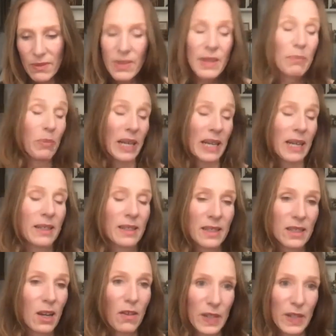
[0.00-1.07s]
begins,
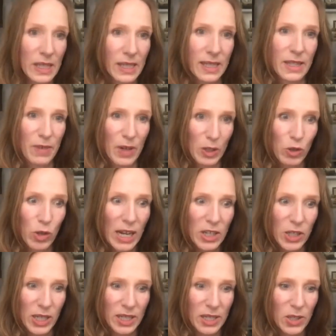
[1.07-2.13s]
obviously, the very
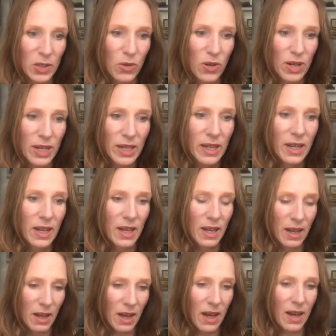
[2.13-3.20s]
tragic story
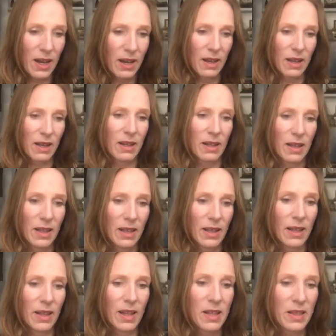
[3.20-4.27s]

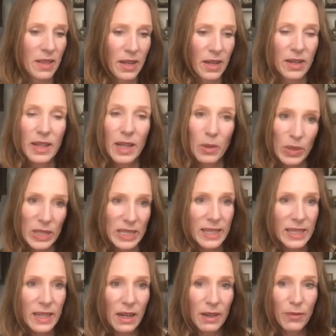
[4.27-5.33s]
that we
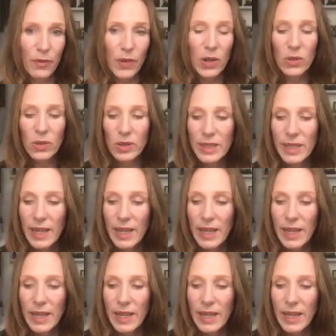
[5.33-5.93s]
see unfold.